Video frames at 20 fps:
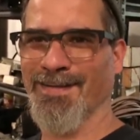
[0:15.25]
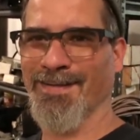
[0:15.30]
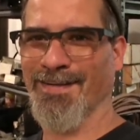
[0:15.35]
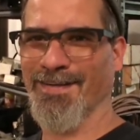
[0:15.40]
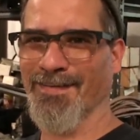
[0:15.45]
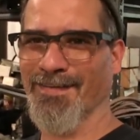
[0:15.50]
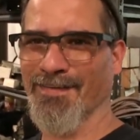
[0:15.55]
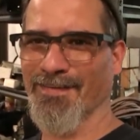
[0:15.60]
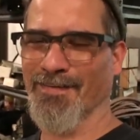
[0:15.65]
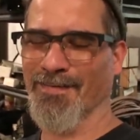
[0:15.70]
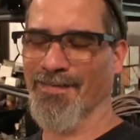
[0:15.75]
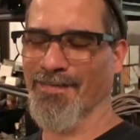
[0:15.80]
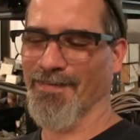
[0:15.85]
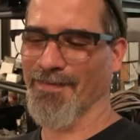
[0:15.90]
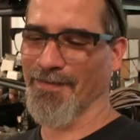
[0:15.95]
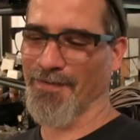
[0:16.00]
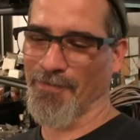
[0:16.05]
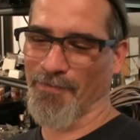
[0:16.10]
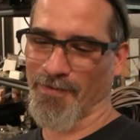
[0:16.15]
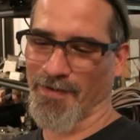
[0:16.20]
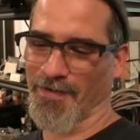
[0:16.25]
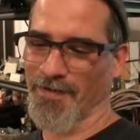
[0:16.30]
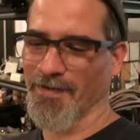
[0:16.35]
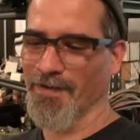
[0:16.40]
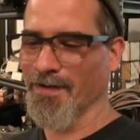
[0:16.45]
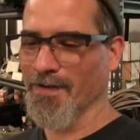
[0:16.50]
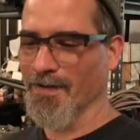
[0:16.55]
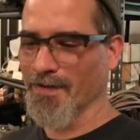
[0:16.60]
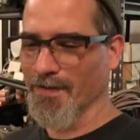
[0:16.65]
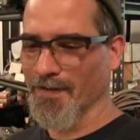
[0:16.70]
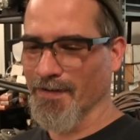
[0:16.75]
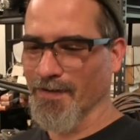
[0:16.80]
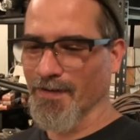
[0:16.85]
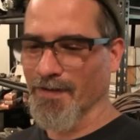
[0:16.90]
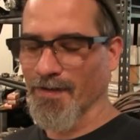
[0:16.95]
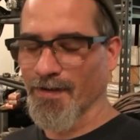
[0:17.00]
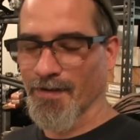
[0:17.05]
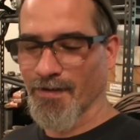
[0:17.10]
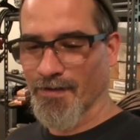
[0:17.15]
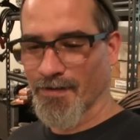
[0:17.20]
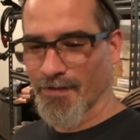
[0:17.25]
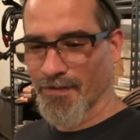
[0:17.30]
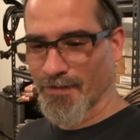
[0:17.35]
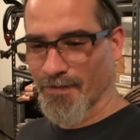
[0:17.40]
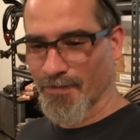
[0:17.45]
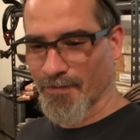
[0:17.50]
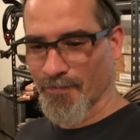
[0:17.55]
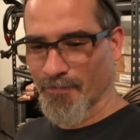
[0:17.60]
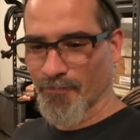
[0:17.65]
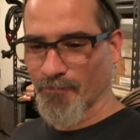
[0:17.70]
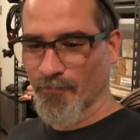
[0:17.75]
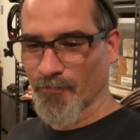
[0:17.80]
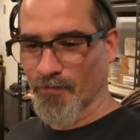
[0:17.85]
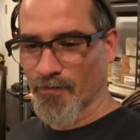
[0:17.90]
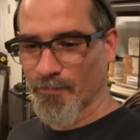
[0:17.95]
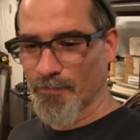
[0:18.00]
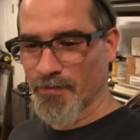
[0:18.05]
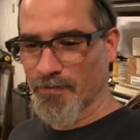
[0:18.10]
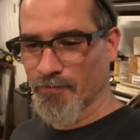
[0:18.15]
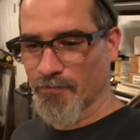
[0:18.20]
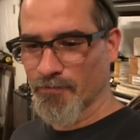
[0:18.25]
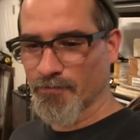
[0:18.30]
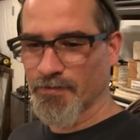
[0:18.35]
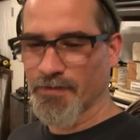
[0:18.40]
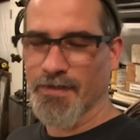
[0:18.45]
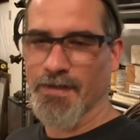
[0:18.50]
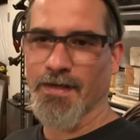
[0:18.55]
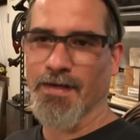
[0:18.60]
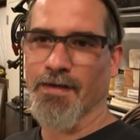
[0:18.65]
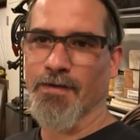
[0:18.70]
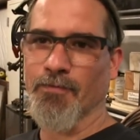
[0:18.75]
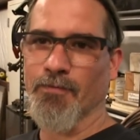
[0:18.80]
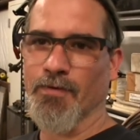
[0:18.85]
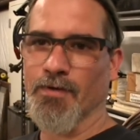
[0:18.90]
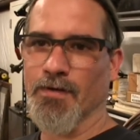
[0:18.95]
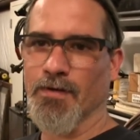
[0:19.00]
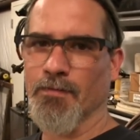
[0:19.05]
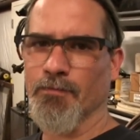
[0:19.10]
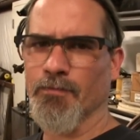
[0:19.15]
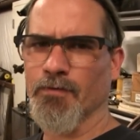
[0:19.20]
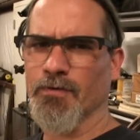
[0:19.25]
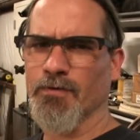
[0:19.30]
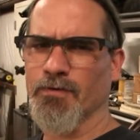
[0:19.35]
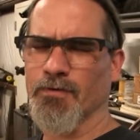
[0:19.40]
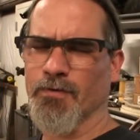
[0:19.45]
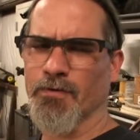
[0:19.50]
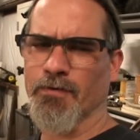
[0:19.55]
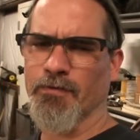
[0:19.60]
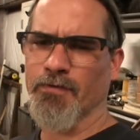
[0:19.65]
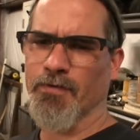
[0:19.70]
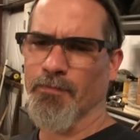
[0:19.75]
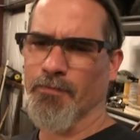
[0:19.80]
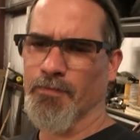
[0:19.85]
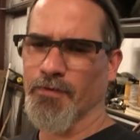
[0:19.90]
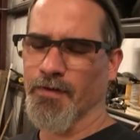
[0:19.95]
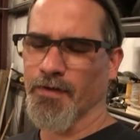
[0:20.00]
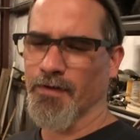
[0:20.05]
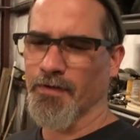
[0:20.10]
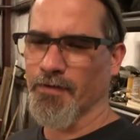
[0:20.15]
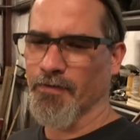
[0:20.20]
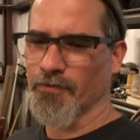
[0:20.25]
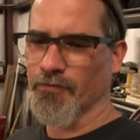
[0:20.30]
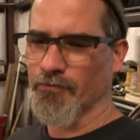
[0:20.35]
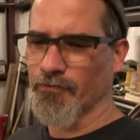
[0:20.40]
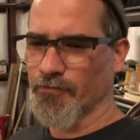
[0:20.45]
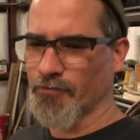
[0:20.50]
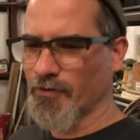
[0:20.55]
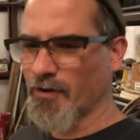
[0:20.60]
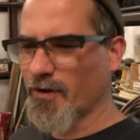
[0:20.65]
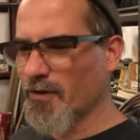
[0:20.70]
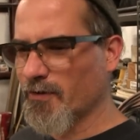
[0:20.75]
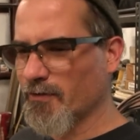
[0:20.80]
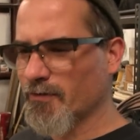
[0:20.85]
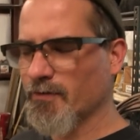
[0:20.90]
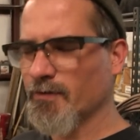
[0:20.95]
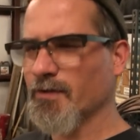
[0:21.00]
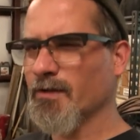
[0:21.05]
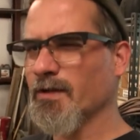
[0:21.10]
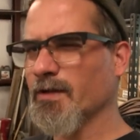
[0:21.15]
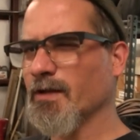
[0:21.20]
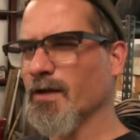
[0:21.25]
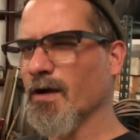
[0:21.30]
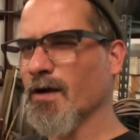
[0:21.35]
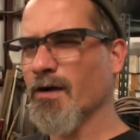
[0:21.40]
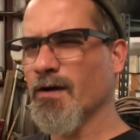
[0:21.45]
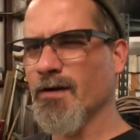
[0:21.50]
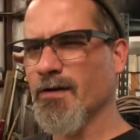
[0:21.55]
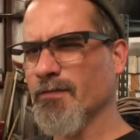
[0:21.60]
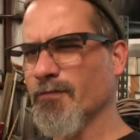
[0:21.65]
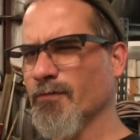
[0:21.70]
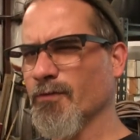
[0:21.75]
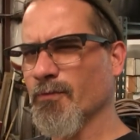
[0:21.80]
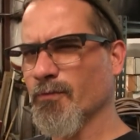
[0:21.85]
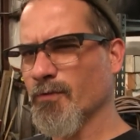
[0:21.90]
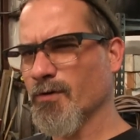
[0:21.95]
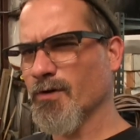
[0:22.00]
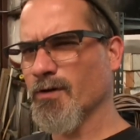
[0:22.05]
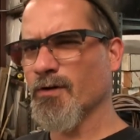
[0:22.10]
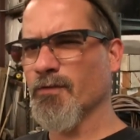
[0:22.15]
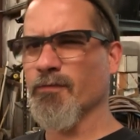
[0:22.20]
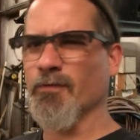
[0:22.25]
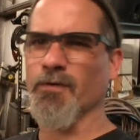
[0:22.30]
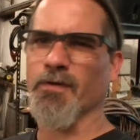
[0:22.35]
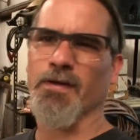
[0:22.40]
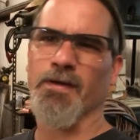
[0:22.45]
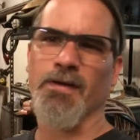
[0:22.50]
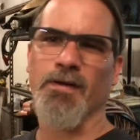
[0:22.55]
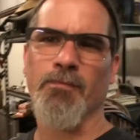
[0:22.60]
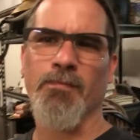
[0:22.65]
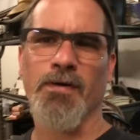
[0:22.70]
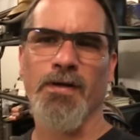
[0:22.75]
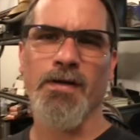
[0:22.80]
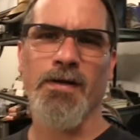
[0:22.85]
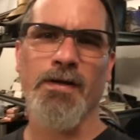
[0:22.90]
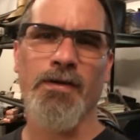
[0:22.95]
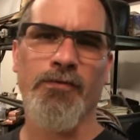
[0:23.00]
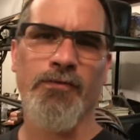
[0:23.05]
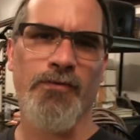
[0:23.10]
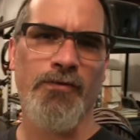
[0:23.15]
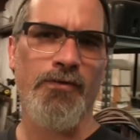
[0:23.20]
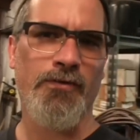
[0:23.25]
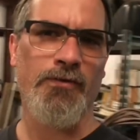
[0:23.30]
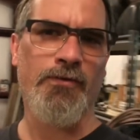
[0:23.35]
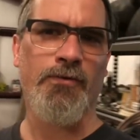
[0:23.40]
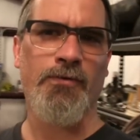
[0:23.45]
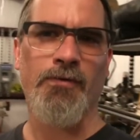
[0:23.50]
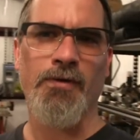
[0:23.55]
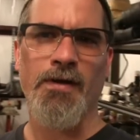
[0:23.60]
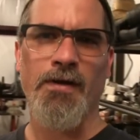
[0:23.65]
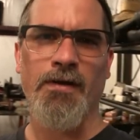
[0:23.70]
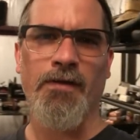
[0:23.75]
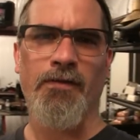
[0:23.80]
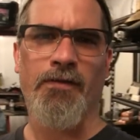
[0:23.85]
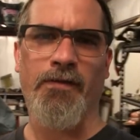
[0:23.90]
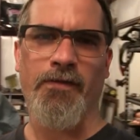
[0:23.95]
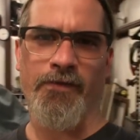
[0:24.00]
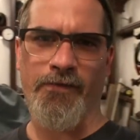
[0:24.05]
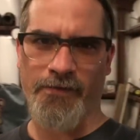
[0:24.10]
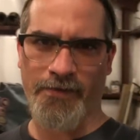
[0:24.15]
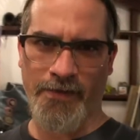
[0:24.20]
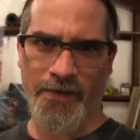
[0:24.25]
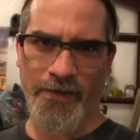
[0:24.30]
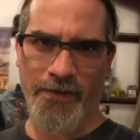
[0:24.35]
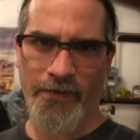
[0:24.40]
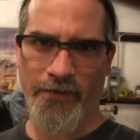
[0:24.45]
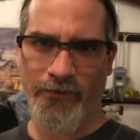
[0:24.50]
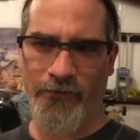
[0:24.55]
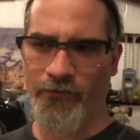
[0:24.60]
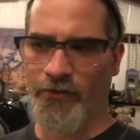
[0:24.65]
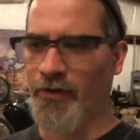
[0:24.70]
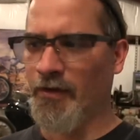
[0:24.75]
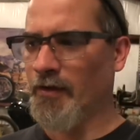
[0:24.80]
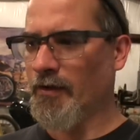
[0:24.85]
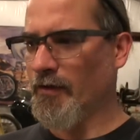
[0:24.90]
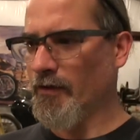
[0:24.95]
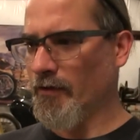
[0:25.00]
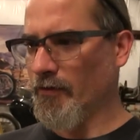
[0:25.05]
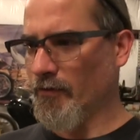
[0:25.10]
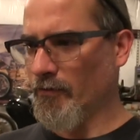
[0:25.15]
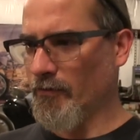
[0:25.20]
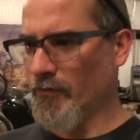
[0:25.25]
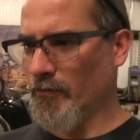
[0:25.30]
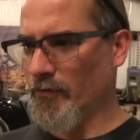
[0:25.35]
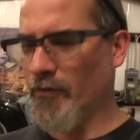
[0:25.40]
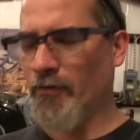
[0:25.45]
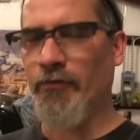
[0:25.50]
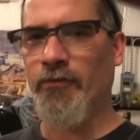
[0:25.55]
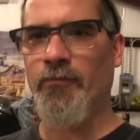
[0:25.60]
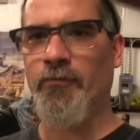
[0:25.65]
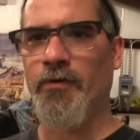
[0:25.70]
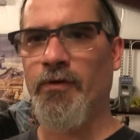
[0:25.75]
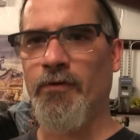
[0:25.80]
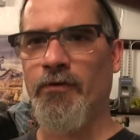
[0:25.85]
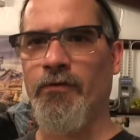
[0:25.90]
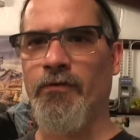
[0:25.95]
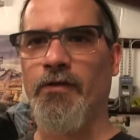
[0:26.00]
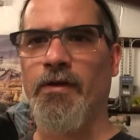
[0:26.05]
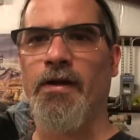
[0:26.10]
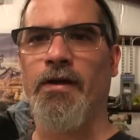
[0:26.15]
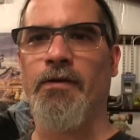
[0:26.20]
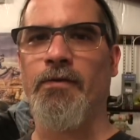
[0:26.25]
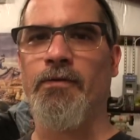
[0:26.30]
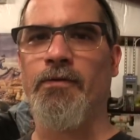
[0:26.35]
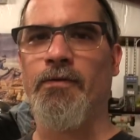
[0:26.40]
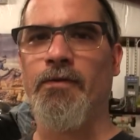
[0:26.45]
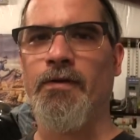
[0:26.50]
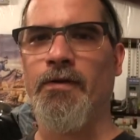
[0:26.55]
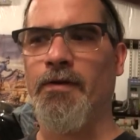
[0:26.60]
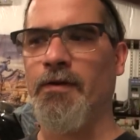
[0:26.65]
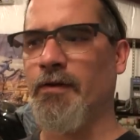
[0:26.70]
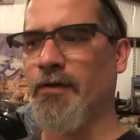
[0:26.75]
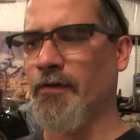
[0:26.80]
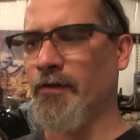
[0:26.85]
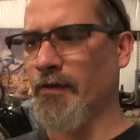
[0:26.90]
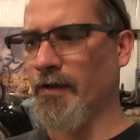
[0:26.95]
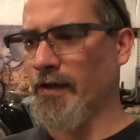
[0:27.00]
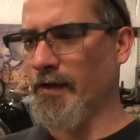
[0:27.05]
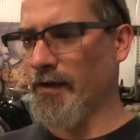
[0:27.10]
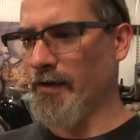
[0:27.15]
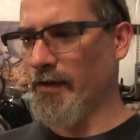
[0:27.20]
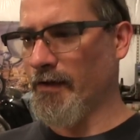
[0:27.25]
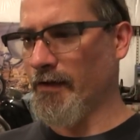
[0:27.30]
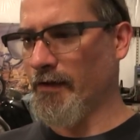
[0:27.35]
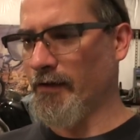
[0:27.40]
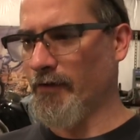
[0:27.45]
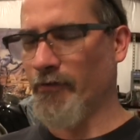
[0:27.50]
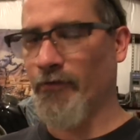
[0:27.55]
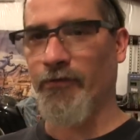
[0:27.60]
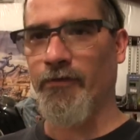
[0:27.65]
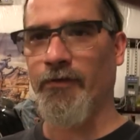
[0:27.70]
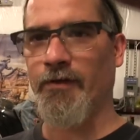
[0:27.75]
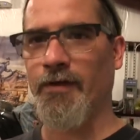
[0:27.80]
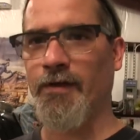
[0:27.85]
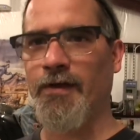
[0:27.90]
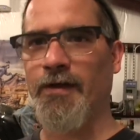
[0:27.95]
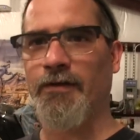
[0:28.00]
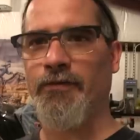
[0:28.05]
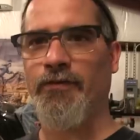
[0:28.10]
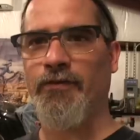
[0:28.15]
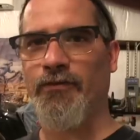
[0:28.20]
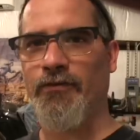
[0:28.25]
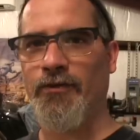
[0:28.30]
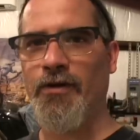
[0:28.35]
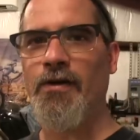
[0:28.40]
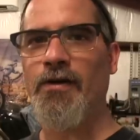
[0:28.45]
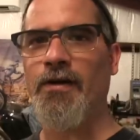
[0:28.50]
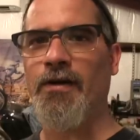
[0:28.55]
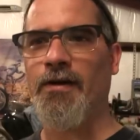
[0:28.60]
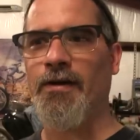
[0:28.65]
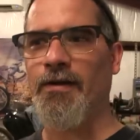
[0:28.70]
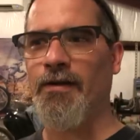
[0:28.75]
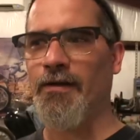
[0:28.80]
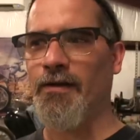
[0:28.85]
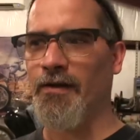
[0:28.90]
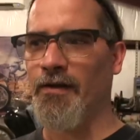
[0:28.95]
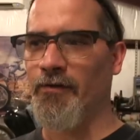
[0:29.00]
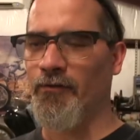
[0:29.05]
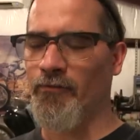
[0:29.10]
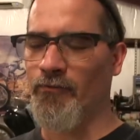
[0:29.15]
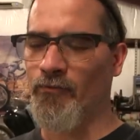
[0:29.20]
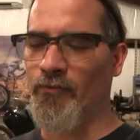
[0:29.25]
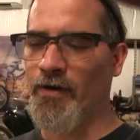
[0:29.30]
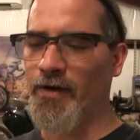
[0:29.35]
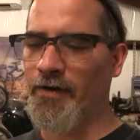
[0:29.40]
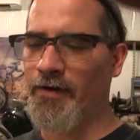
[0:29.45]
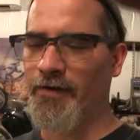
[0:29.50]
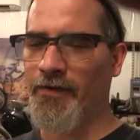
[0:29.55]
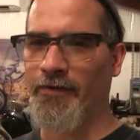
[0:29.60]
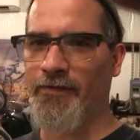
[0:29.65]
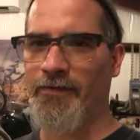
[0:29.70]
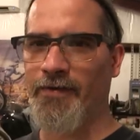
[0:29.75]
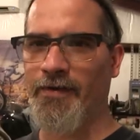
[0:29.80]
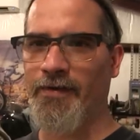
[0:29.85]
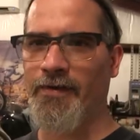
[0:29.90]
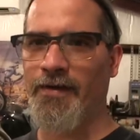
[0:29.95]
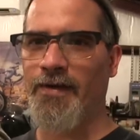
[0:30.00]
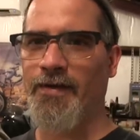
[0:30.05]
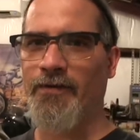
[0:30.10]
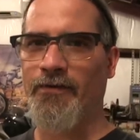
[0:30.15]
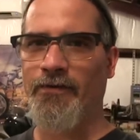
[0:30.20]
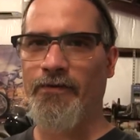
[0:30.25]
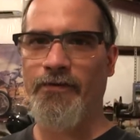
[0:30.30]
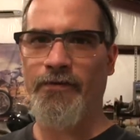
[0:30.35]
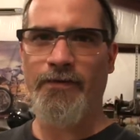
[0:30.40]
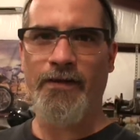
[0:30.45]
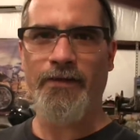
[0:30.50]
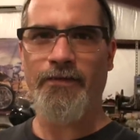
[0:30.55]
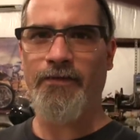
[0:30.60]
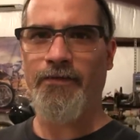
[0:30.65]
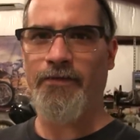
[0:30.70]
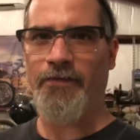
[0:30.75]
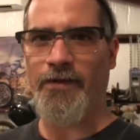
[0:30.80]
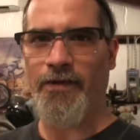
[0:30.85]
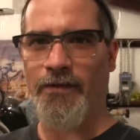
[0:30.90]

Because anyway, what am I doing today? Well, I'm doing something that is totally off the wall for anybody to do these days who owns a motorcycle that has electric start. And why did I say that? Check this